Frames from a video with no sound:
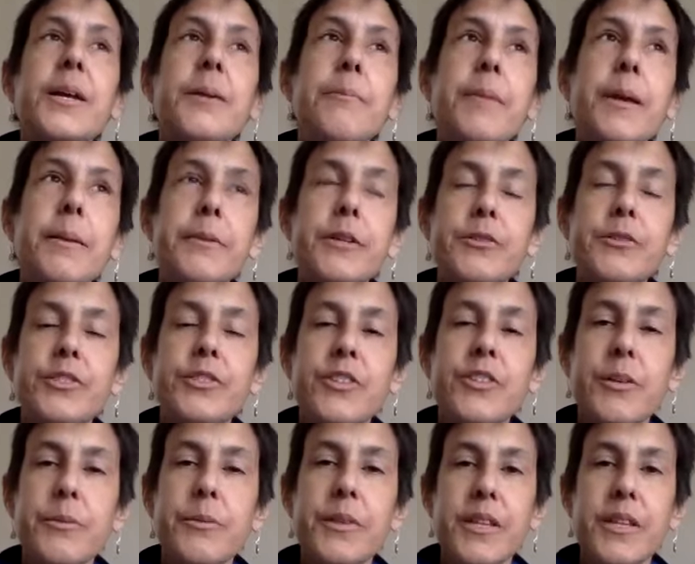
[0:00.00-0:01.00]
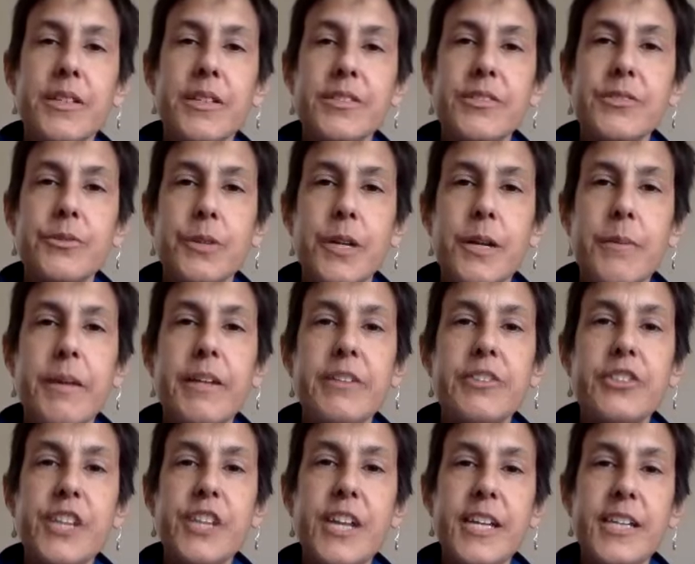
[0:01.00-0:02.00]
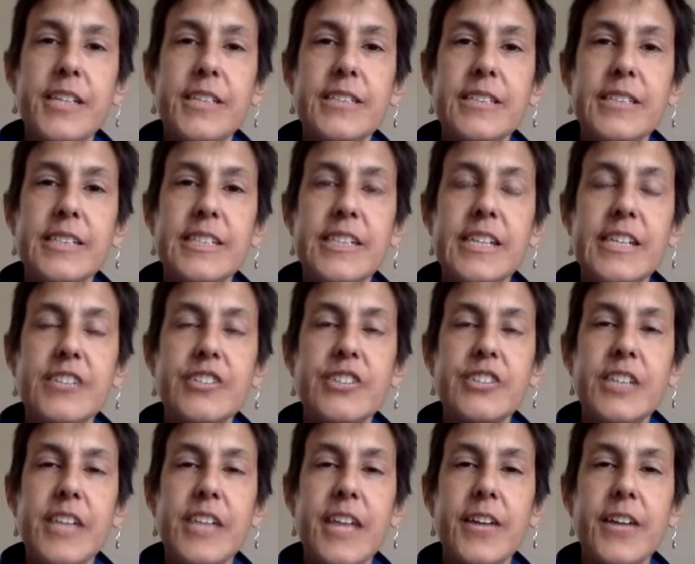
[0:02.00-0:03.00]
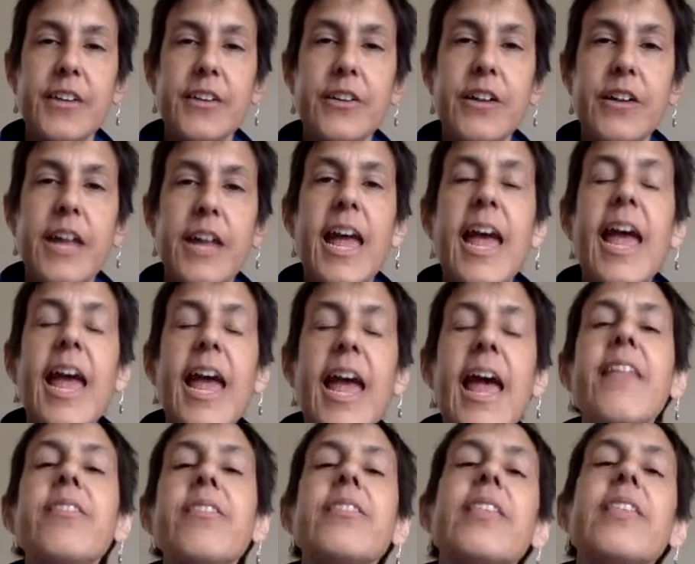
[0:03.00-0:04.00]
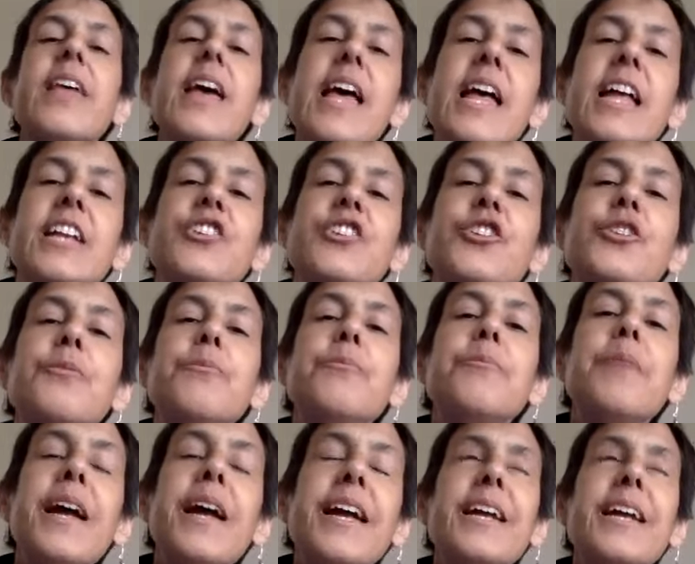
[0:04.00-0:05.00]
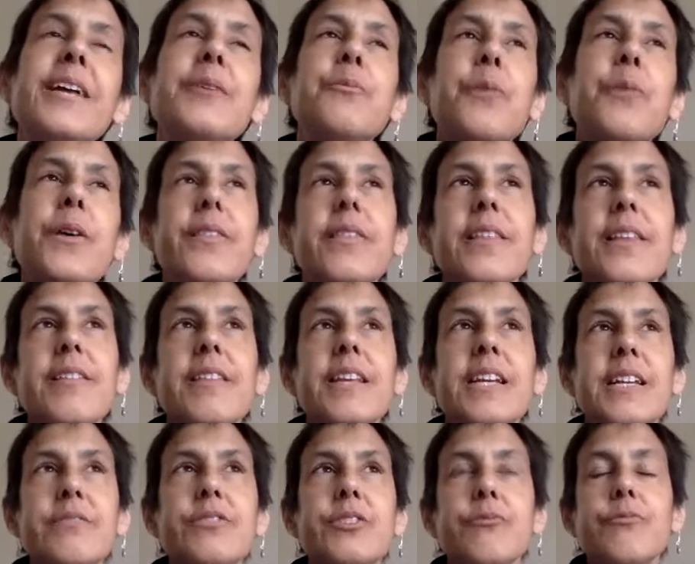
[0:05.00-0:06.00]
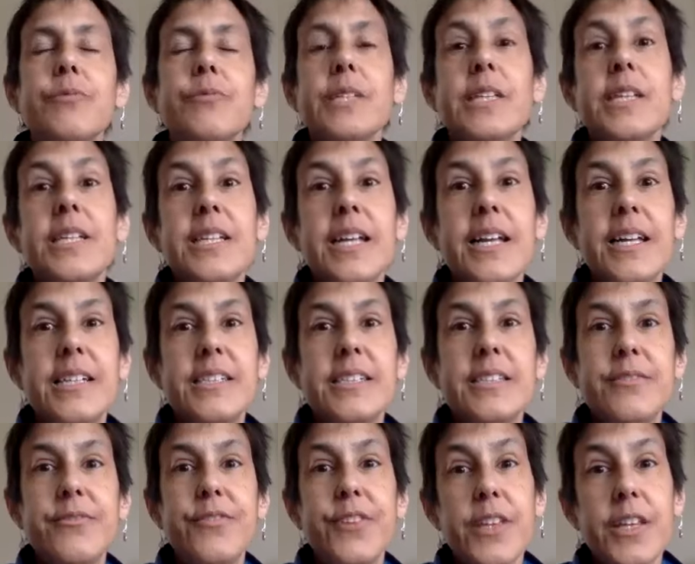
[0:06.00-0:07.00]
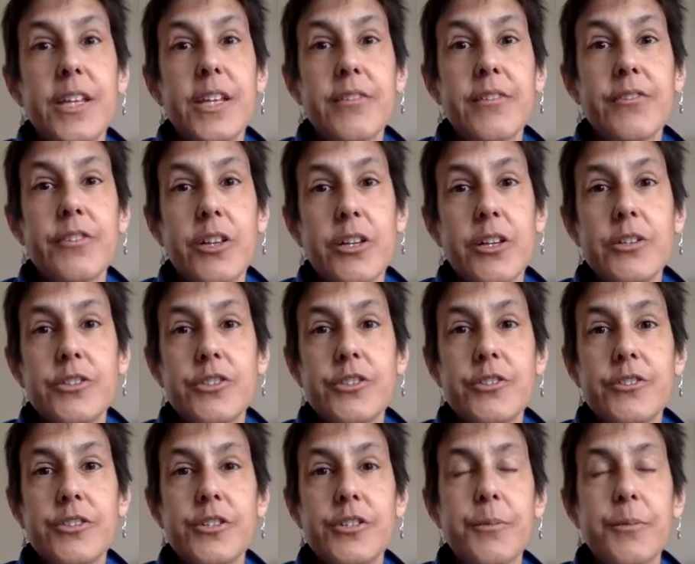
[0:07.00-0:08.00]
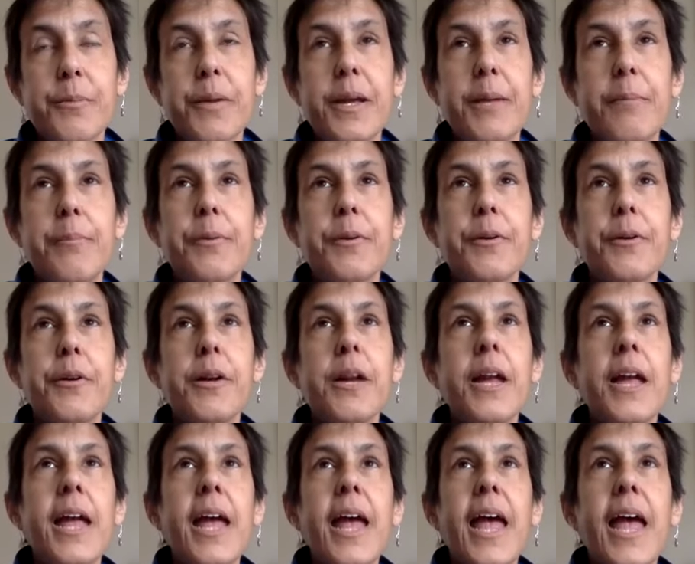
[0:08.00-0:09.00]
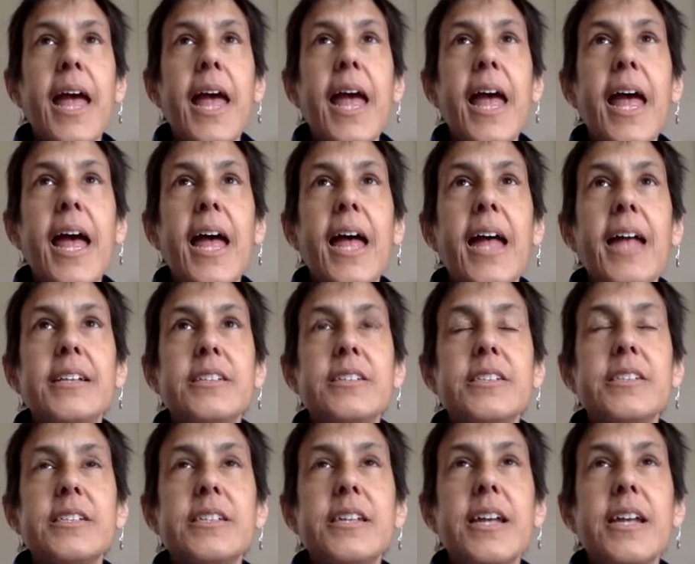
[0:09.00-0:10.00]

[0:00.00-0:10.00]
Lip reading: Maybe you start with a story about Jane as an attention getter. And then one thing that gives a really nice feeling of closure to your paper and